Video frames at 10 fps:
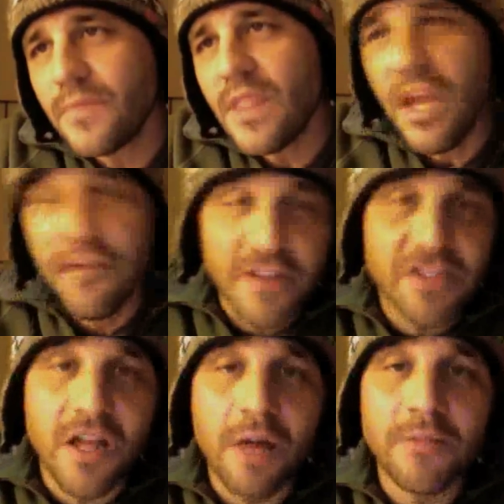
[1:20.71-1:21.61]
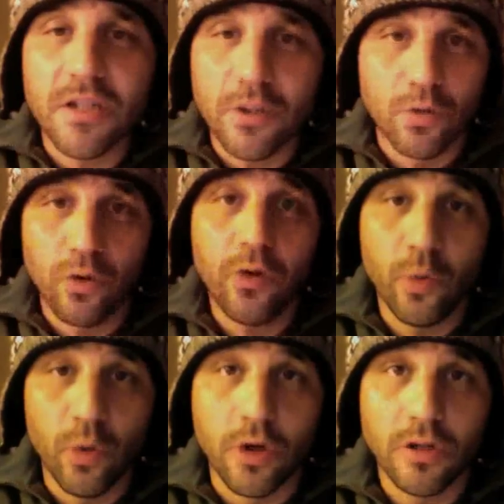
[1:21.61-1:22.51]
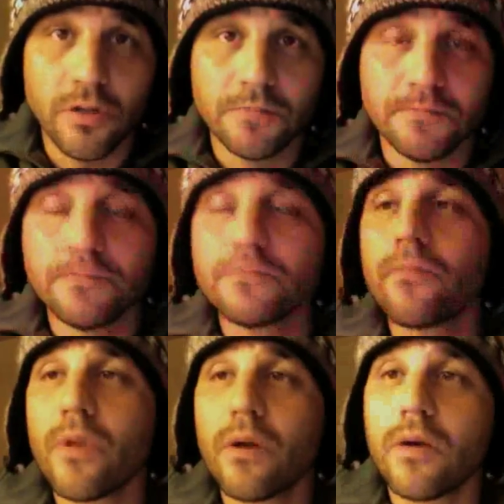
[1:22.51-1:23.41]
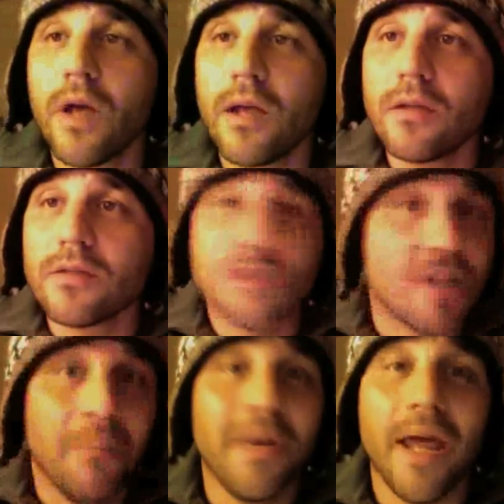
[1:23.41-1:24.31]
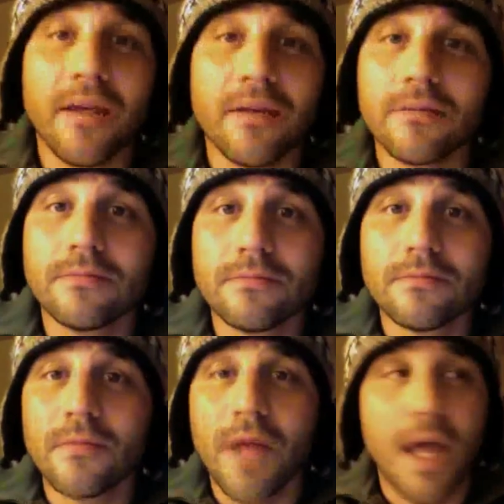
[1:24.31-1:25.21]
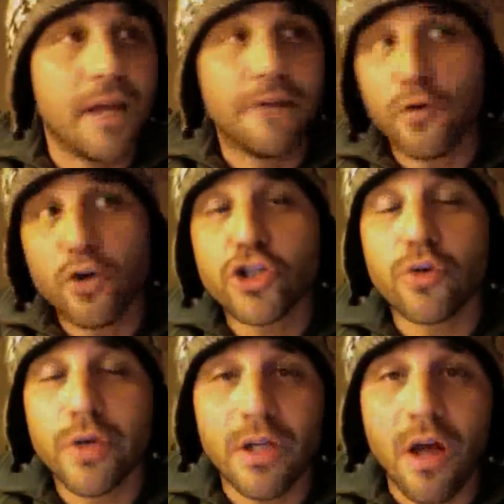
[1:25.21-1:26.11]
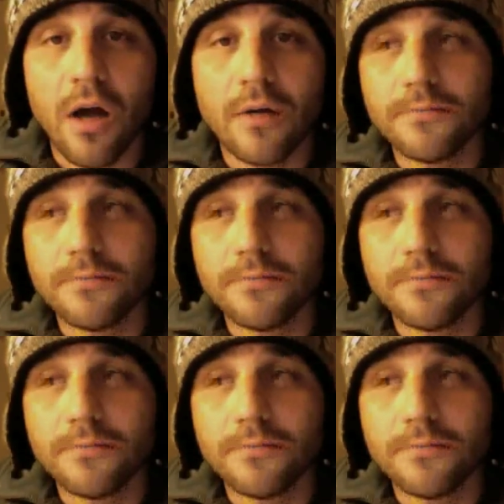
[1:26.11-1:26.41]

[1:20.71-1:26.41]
If Islam is going to rule the world, okay, someday, and enforce Sharia law,